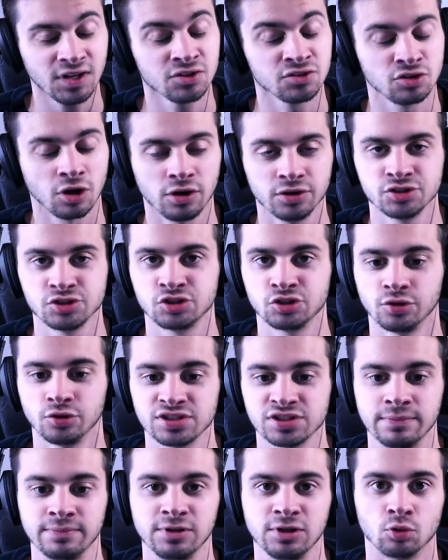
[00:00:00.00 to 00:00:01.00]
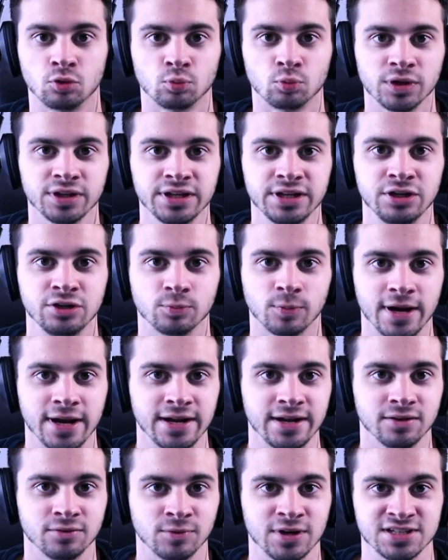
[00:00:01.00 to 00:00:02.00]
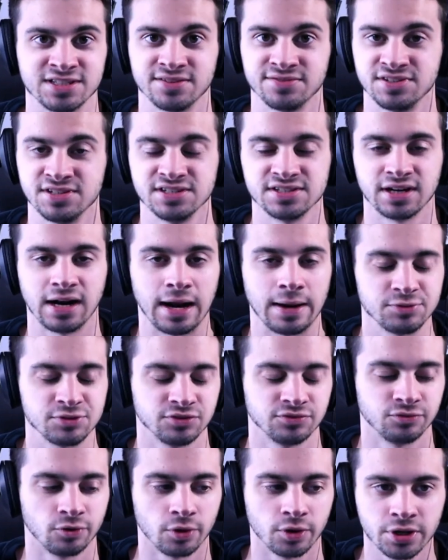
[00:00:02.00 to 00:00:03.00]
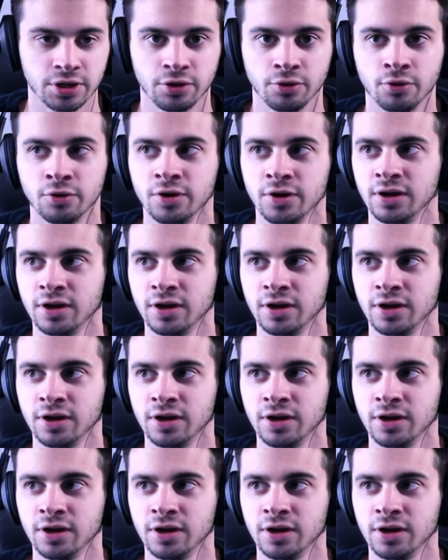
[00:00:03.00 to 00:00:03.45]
Dalton Schultz can be a really great rest of season option for you.